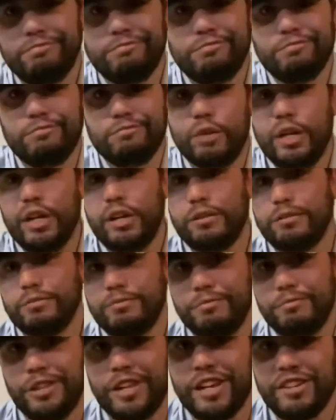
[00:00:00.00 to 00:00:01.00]
well,
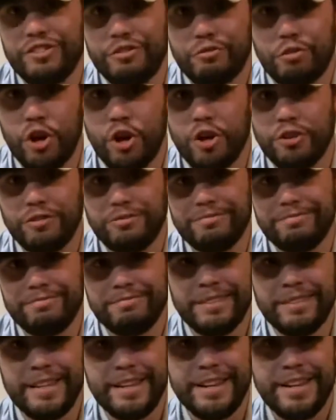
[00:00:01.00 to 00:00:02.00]
you guess it wrong.
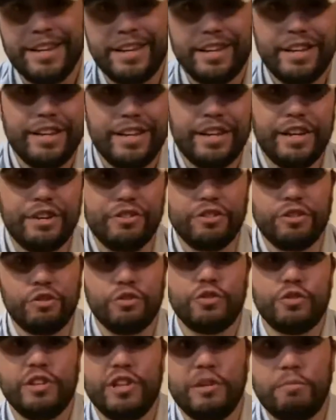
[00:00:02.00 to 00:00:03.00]
Here's a little
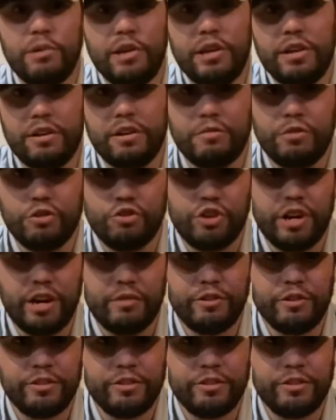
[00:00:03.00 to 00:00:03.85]
sneak peek of the driver.